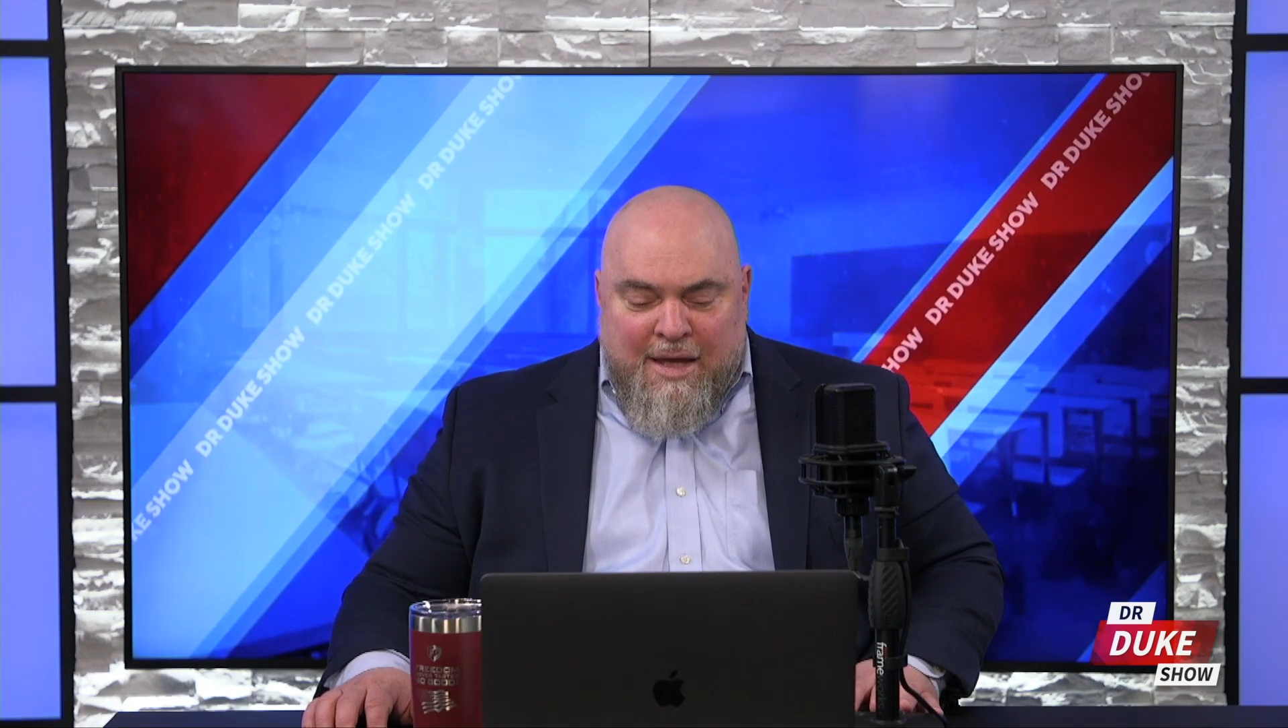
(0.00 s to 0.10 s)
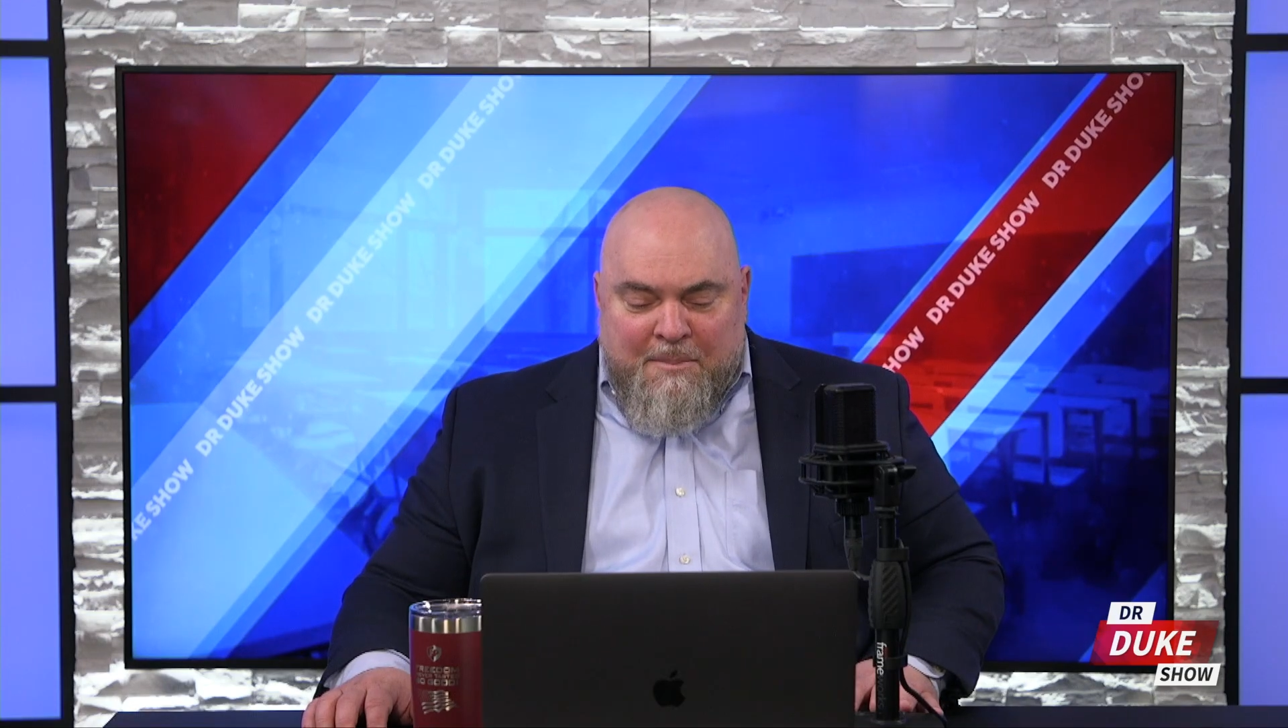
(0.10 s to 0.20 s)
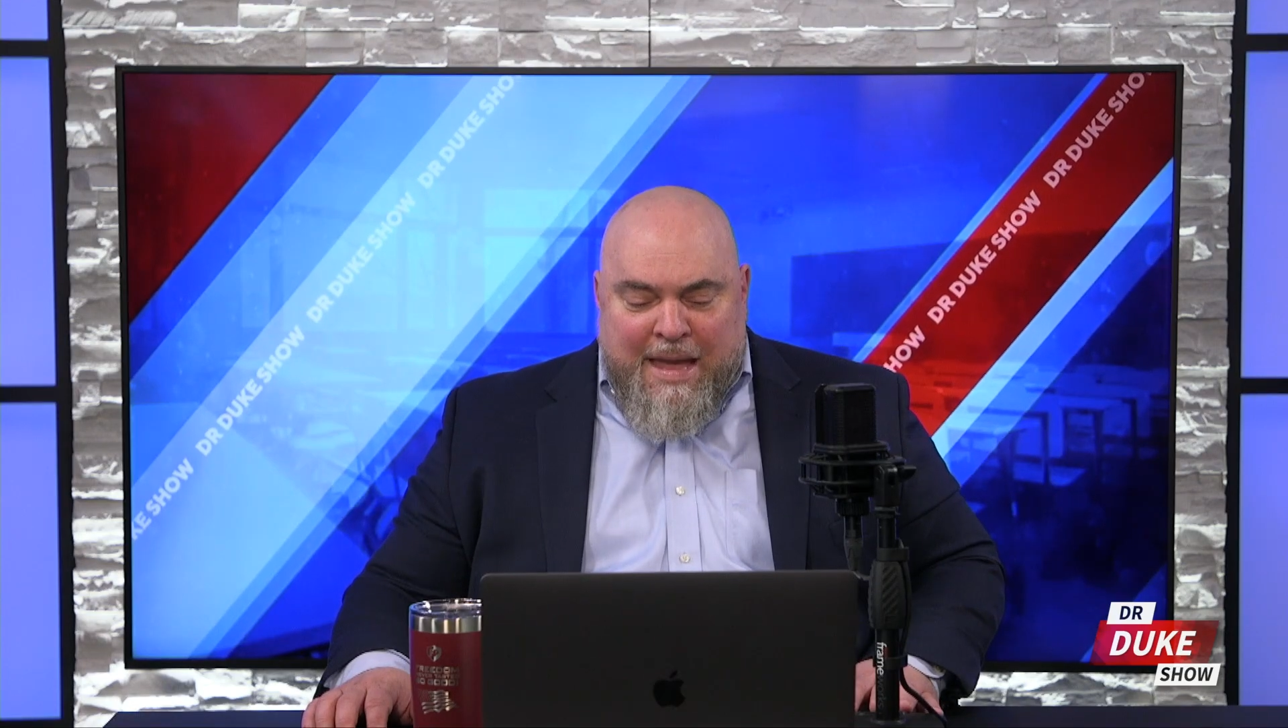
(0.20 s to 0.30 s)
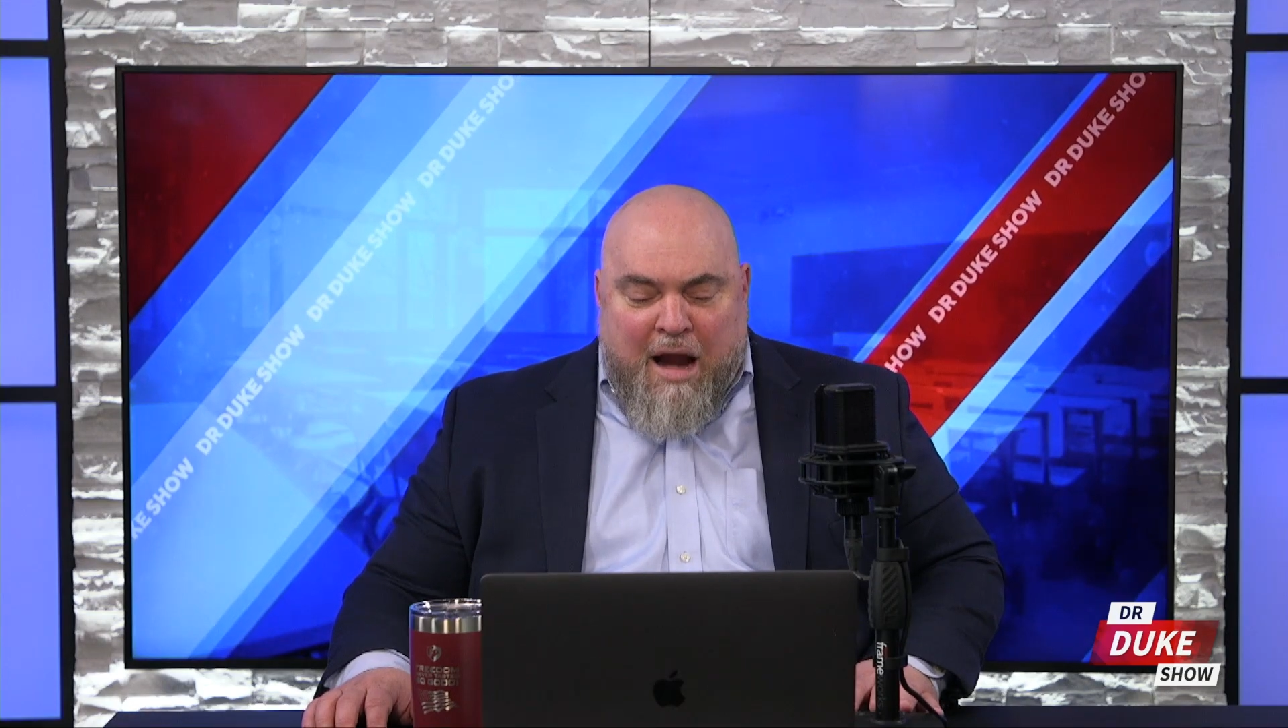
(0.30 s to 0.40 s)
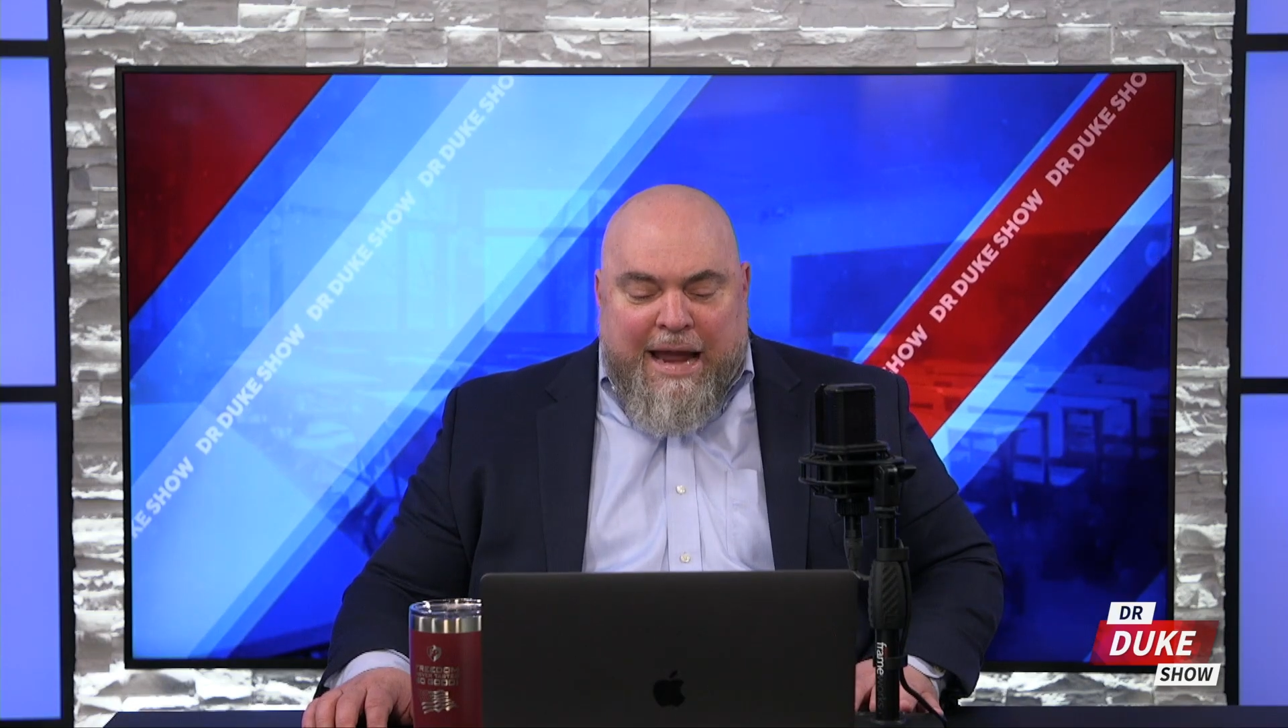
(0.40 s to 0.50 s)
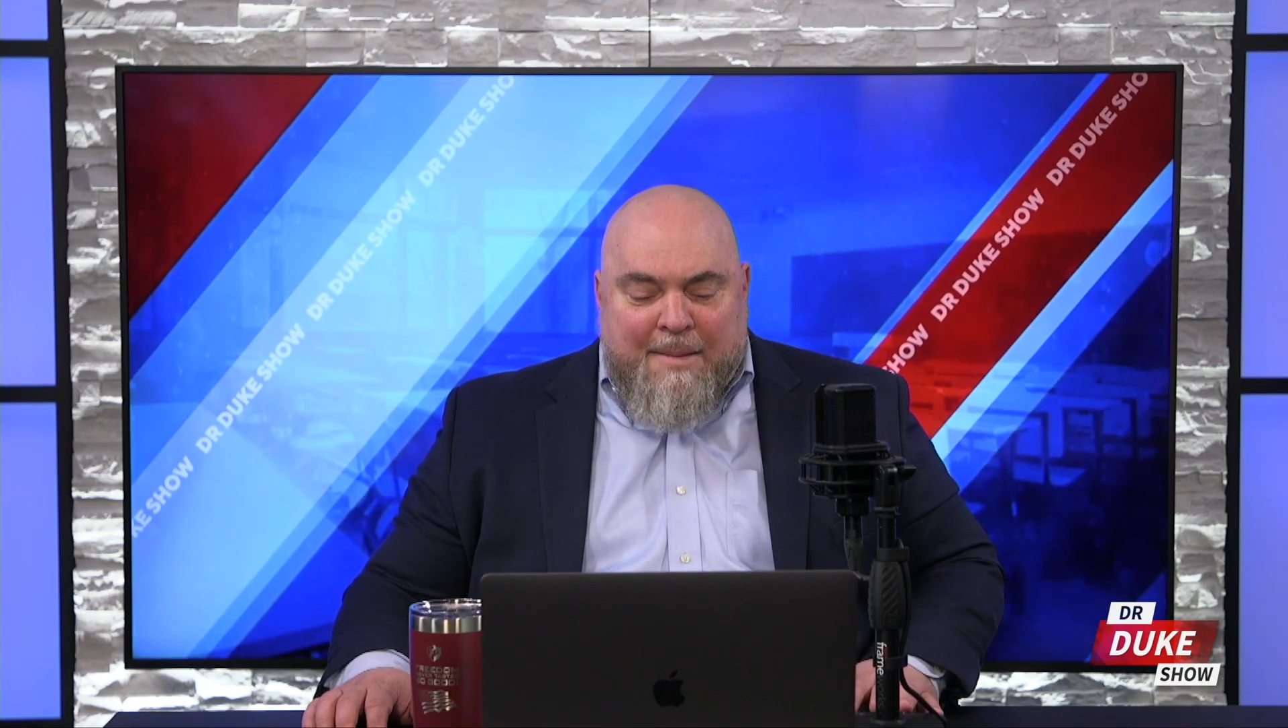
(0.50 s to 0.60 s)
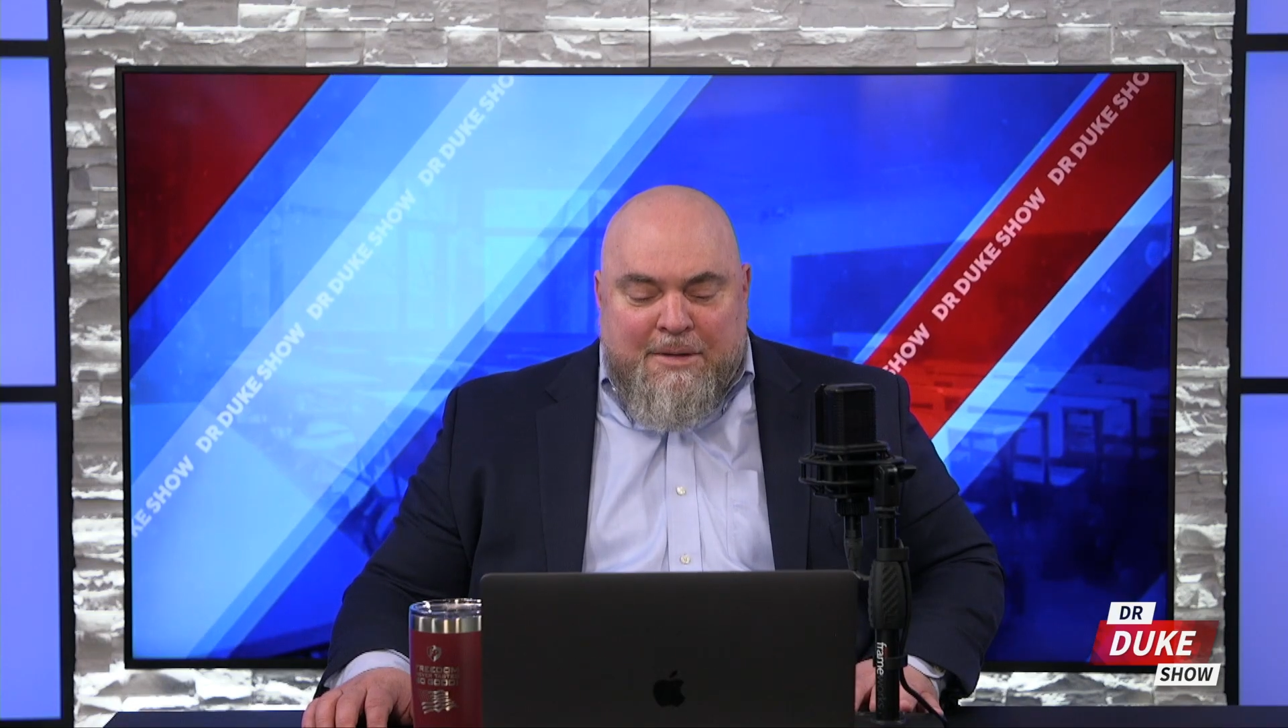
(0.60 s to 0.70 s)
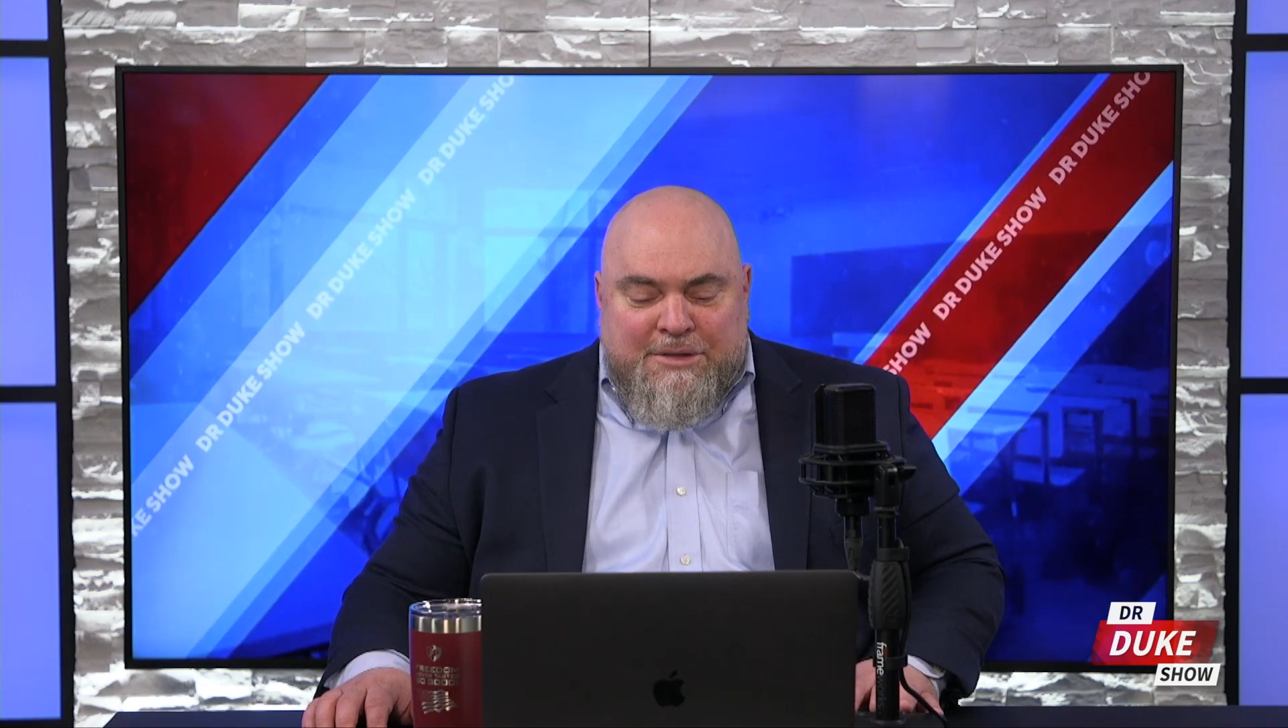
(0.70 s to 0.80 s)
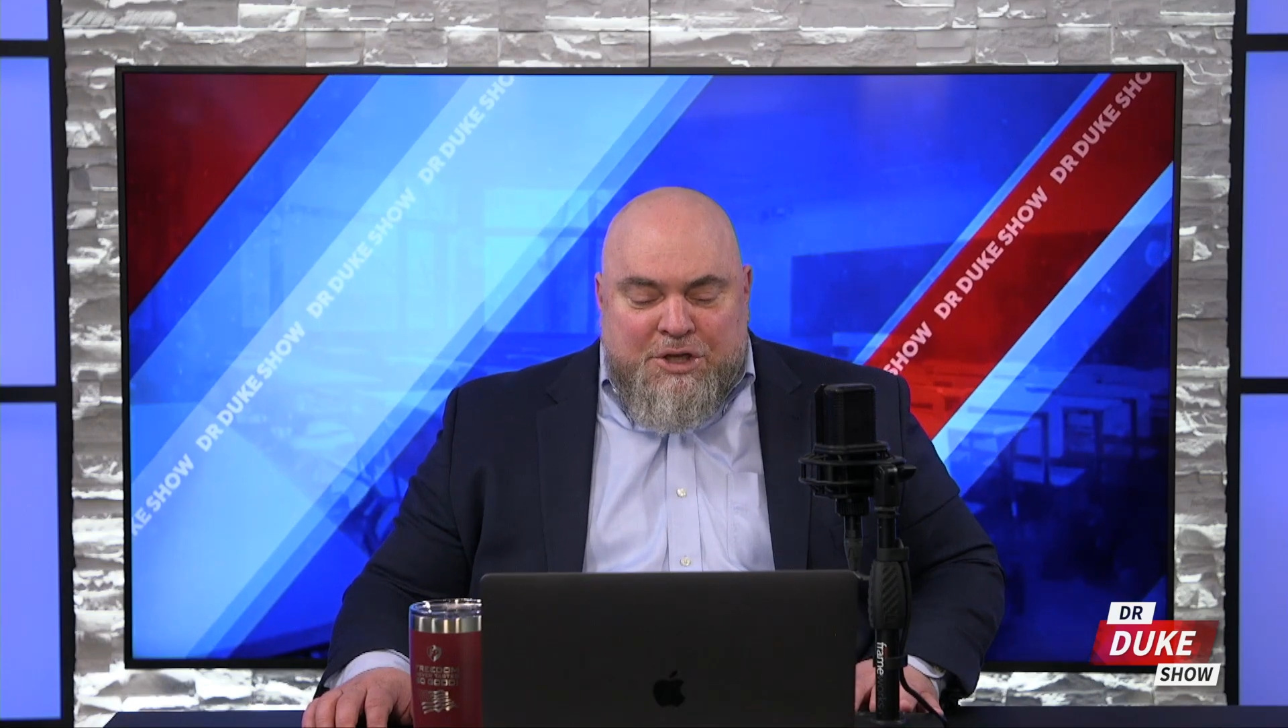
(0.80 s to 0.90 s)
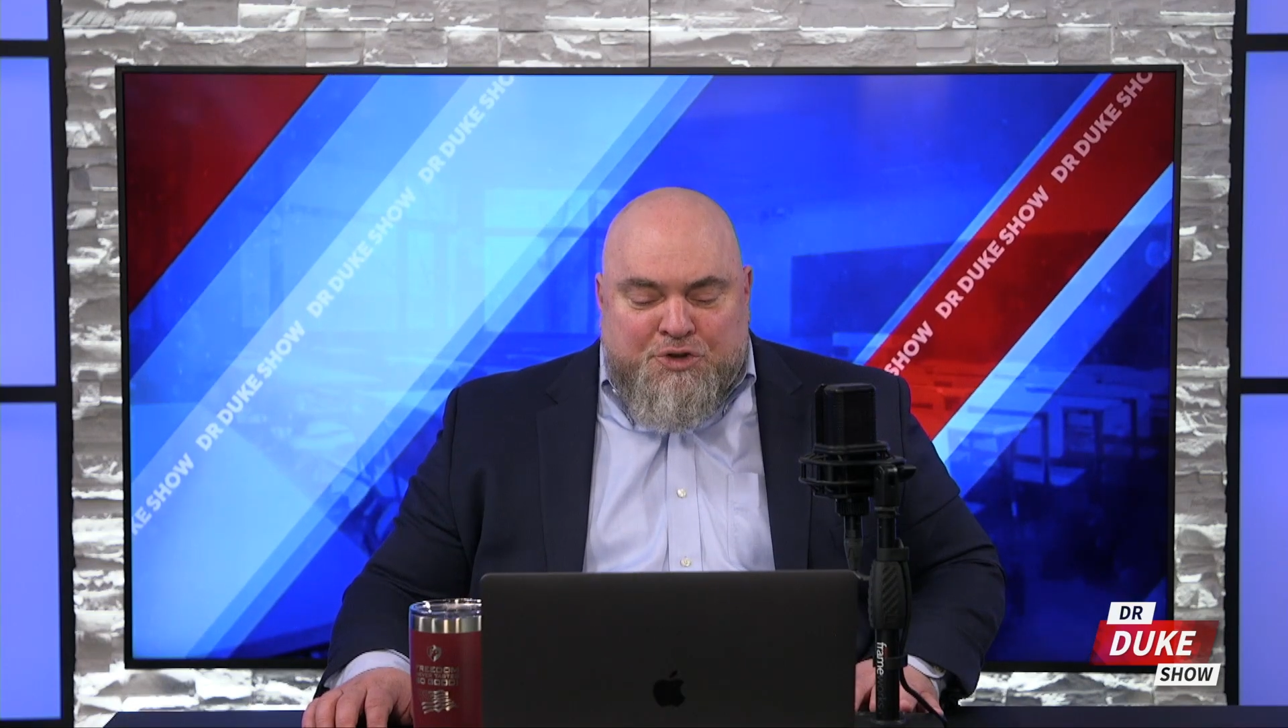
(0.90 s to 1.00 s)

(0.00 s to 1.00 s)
be are able to